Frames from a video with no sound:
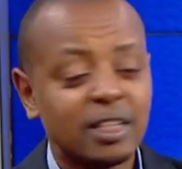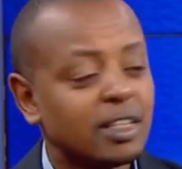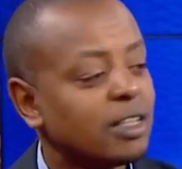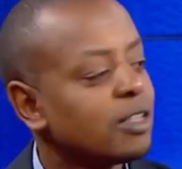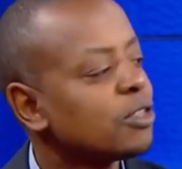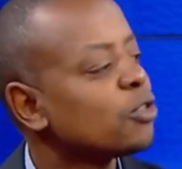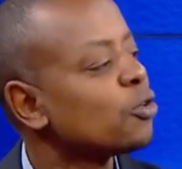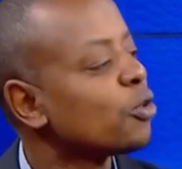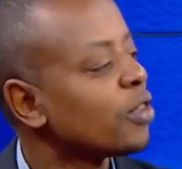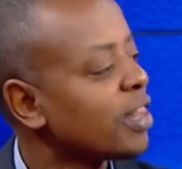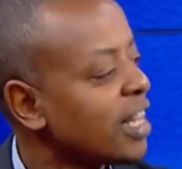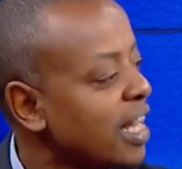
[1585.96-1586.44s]

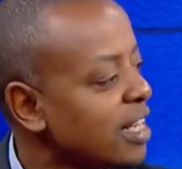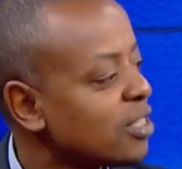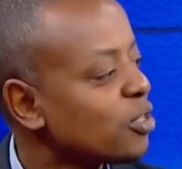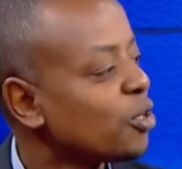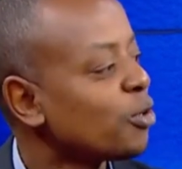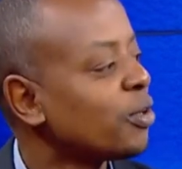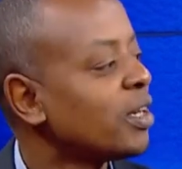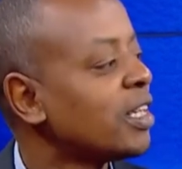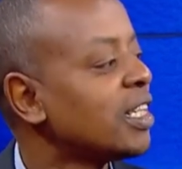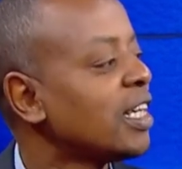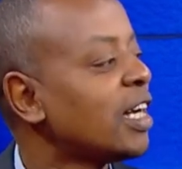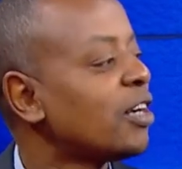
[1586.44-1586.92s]
So that's
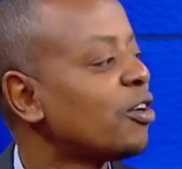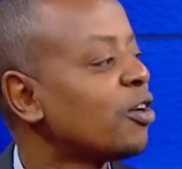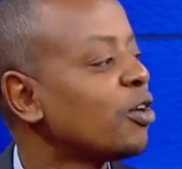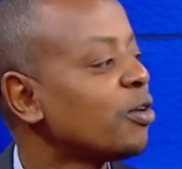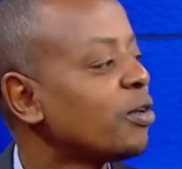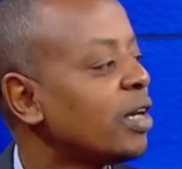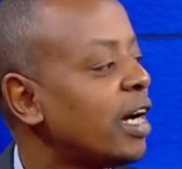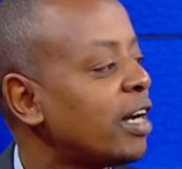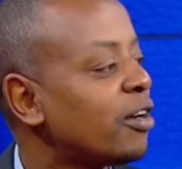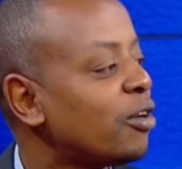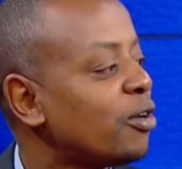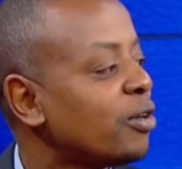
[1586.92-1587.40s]
already a
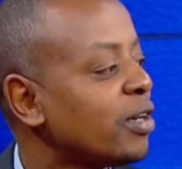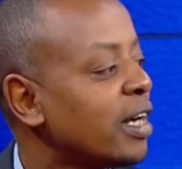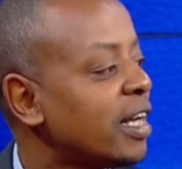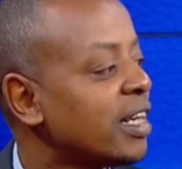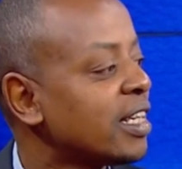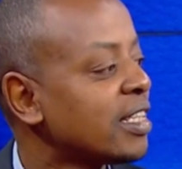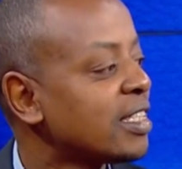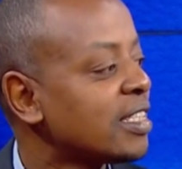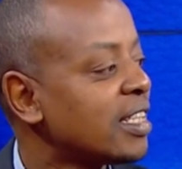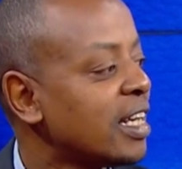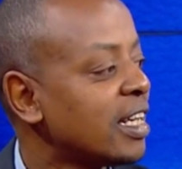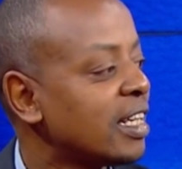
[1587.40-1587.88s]
wrong
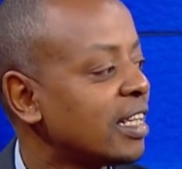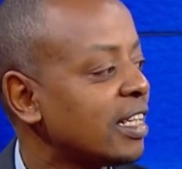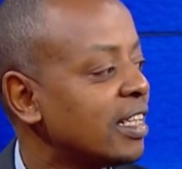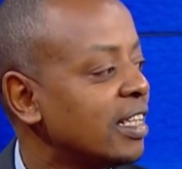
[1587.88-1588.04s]
understanding.